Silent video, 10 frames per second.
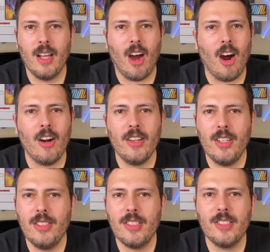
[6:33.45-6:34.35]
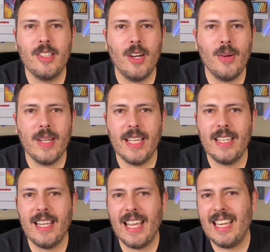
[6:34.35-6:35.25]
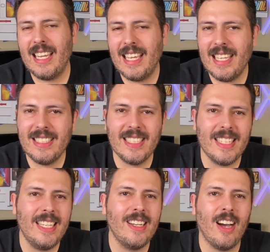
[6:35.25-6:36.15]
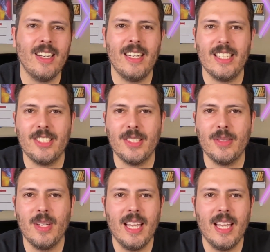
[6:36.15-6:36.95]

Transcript: Our users go in and hit delete on an issue,